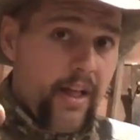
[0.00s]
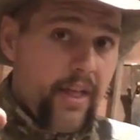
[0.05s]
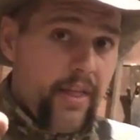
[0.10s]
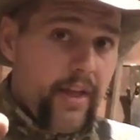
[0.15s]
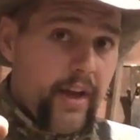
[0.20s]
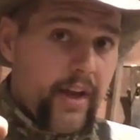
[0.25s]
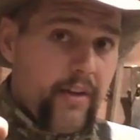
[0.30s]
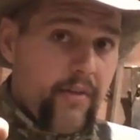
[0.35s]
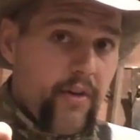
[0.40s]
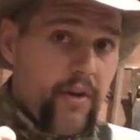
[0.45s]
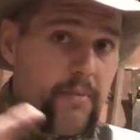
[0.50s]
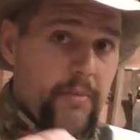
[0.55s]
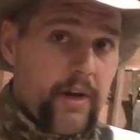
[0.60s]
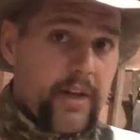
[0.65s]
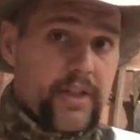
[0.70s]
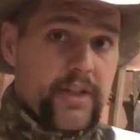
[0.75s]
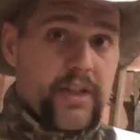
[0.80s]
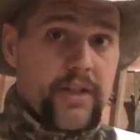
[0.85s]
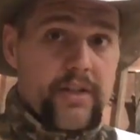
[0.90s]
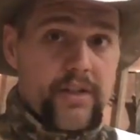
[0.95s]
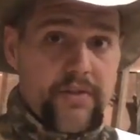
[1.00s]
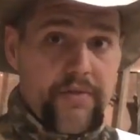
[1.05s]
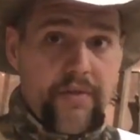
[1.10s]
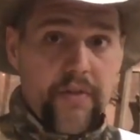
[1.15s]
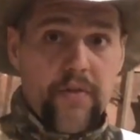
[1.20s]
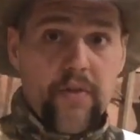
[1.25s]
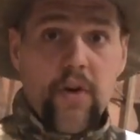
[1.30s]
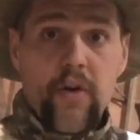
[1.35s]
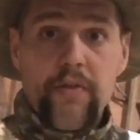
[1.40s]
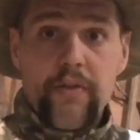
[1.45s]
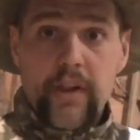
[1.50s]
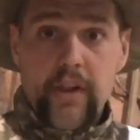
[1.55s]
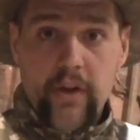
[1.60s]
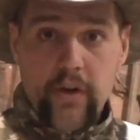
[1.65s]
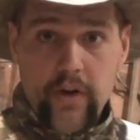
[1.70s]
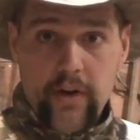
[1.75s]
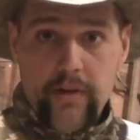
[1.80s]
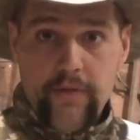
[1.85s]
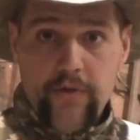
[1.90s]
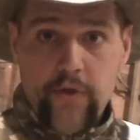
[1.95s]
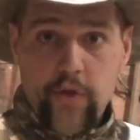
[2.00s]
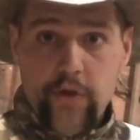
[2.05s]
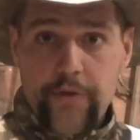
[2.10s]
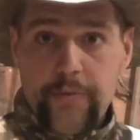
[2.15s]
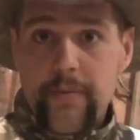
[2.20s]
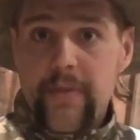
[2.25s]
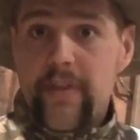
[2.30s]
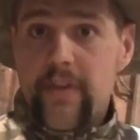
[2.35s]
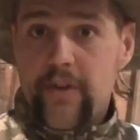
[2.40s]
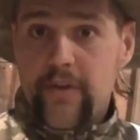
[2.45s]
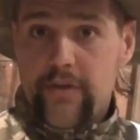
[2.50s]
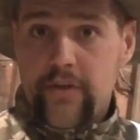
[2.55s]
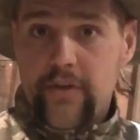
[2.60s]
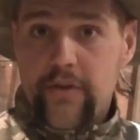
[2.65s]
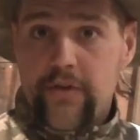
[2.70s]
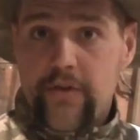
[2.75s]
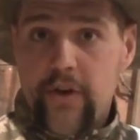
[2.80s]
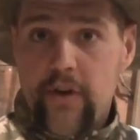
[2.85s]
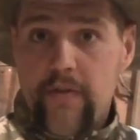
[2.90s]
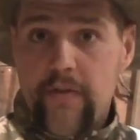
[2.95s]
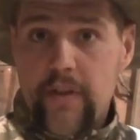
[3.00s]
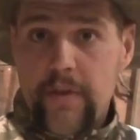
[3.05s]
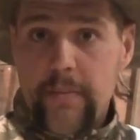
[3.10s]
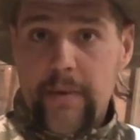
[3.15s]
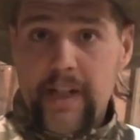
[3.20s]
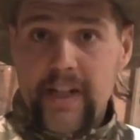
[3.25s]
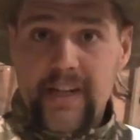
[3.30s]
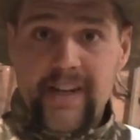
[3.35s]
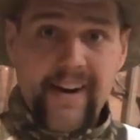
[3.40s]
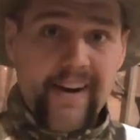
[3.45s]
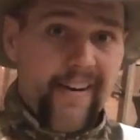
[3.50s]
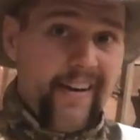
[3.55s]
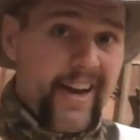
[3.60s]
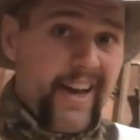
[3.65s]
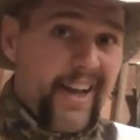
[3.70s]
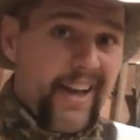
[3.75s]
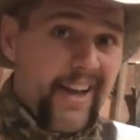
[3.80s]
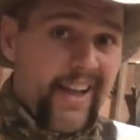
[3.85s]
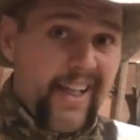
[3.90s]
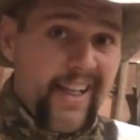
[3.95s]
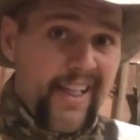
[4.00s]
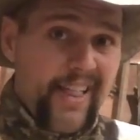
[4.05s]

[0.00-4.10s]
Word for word: Thank you very much to those who've been involved in law enforcement and those who serving in the military.